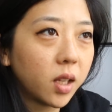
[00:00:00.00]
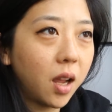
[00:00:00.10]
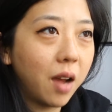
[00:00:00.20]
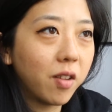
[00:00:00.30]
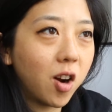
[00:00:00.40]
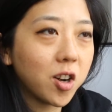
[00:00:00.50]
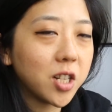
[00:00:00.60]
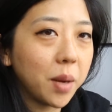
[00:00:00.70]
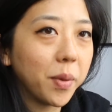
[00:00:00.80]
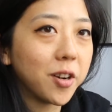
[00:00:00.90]
have a hard
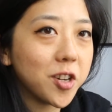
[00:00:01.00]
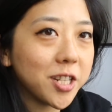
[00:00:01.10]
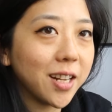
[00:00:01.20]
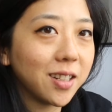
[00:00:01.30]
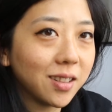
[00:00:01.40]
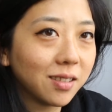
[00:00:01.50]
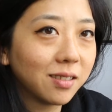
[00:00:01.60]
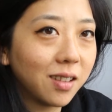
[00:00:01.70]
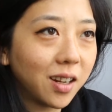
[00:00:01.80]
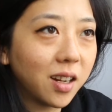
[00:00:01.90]
time understanding,
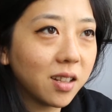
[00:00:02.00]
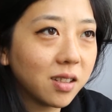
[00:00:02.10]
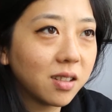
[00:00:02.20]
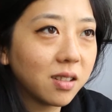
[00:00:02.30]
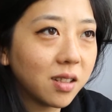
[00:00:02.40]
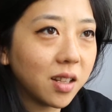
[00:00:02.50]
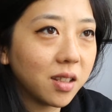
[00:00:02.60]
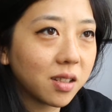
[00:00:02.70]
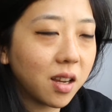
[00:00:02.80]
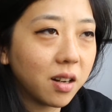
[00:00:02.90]
I guess, that
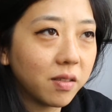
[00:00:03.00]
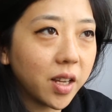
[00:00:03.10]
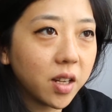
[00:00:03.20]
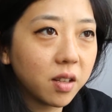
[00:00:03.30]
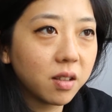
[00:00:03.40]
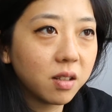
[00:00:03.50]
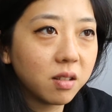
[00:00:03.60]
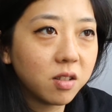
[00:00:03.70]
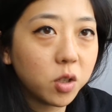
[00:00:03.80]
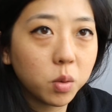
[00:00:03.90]
this kind of like
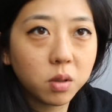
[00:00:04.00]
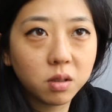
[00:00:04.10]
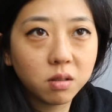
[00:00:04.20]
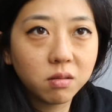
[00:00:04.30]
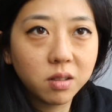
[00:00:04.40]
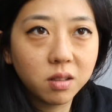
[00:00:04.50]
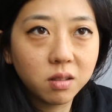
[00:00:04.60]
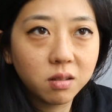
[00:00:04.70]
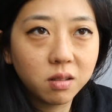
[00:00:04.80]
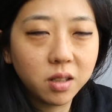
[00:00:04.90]
dual
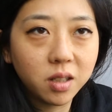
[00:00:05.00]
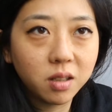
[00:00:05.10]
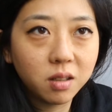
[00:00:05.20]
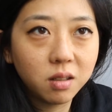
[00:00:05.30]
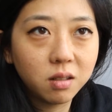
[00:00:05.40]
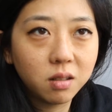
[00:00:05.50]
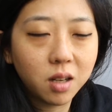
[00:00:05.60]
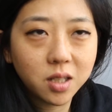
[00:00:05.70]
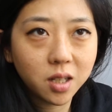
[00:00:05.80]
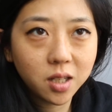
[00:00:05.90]
in
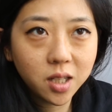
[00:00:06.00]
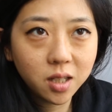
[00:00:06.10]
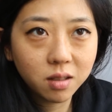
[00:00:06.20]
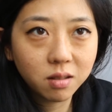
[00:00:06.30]
identity.